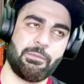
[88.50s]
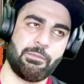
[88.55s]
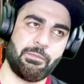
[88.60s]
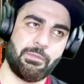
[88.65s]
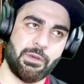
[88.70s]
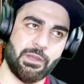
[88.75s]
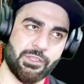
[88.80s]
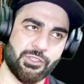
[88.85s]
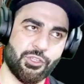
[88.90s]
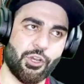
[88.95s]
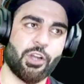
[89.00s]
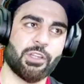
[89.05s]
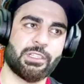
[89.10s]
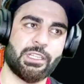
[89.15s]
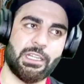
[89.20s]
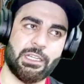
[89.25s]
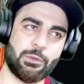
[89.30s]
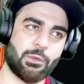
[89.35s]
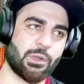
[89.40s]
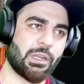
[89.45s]
sort
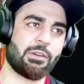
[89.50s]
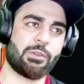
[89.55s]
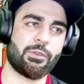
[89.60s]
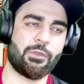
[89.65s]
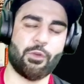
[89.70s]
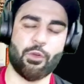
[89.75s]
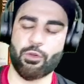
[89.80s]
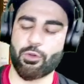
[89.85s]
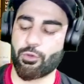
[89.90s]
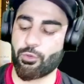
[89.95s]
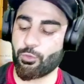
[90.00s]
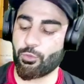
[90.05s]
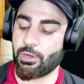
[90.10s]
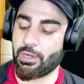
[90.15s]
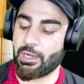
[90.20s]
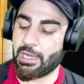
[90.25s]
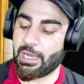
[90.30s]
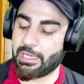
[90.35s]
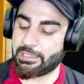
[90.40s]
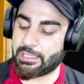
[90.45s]
it, whatever we want to do.
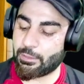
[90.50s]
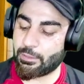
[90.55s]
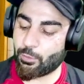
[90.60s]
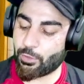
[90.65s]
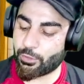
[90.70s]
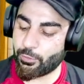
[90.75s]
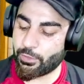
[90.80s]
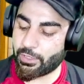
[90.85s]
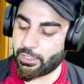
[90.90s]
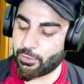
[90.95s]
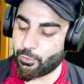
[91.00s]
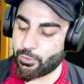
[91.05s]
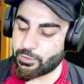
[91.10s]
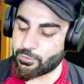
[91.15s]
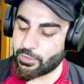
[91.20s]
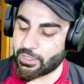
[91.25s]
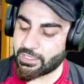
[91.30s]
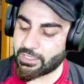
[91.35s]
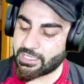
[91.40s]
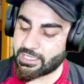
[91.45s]
And then what we can do is
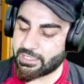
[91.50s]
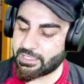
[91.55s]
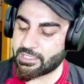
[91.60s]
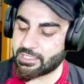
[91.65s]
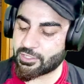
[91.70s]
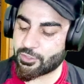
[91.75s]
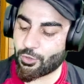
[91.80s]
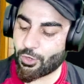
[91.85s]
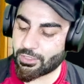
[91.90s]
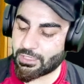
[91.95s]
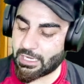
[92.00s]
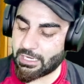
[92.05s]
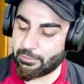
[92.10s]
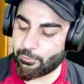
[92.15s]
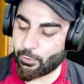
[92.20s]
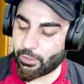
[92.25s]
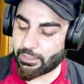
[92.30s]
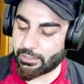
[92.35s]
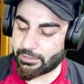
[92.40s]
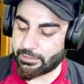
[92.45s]
we can say this is quartile
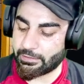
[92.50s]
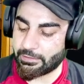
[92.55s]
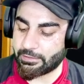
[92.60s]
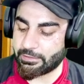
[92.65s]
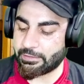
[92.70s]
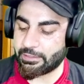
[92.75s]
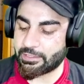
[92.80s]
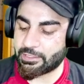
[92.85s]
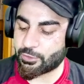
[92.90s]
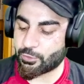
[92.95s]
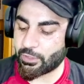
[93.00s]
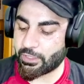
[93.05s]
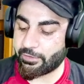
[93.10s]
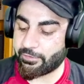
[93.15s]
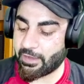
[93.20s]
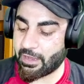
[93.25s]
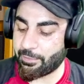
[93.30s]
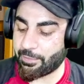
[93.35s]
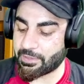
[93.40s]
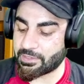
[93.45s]
1. This is
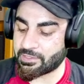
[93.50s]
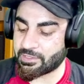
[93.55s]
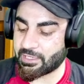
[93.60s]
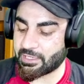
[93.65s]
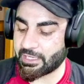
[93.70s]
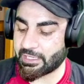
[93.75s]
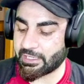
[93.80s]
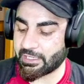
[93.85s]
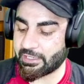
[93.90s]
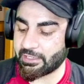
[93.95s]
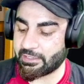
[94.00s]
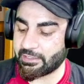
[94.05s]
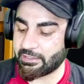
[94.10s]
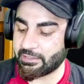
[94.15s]
25% of the data.